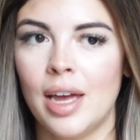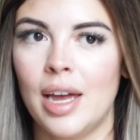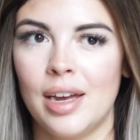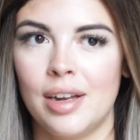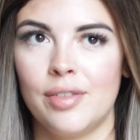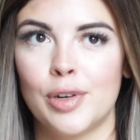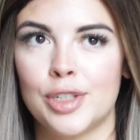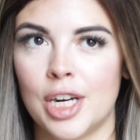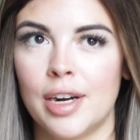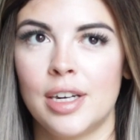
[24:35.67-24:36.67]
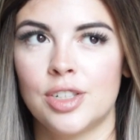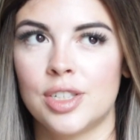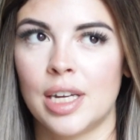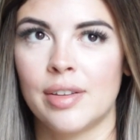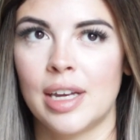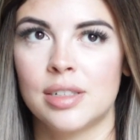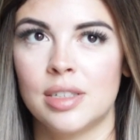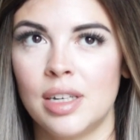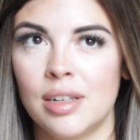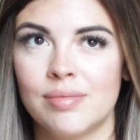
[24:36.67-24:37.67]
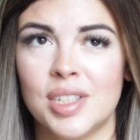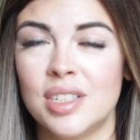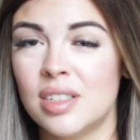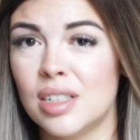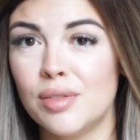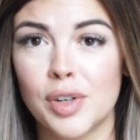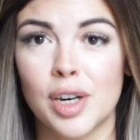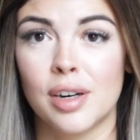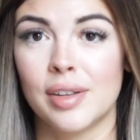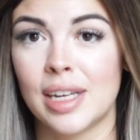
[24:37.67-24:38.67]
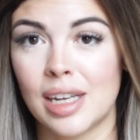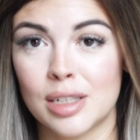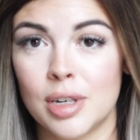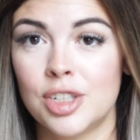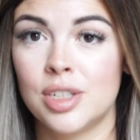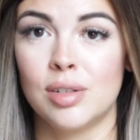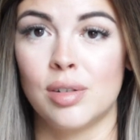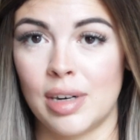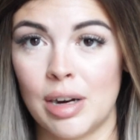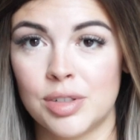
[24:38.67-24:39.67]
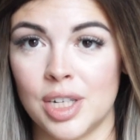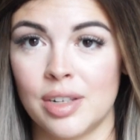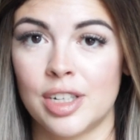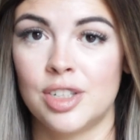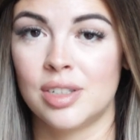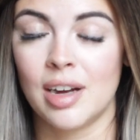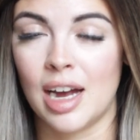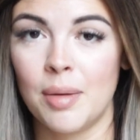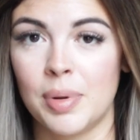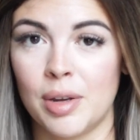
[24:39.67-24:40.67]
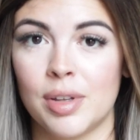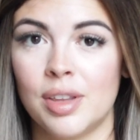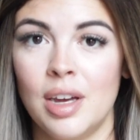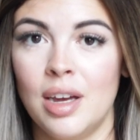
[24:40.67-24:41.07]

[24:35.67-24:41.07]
And for Jerry to just say like, Sydney, this is it for her. Like, that's why she's so grouchy. Like, she's not happy with